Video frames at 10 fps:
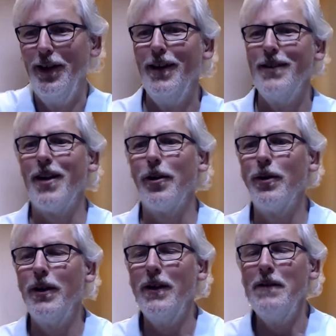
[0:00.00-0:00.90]
So,
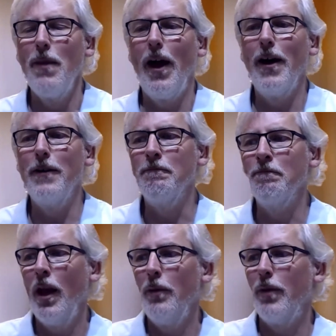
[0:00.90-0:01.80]
but
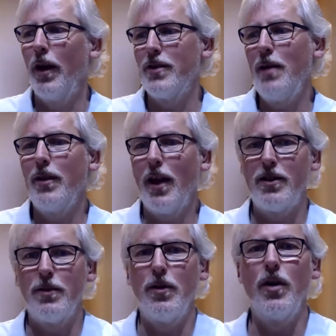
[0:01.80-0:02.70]
I was aiming there
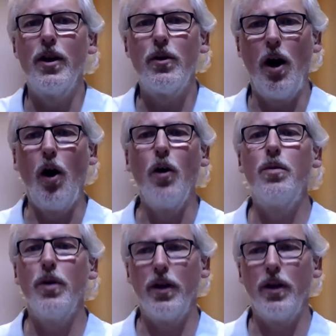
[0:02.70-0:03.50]
to be really quite open,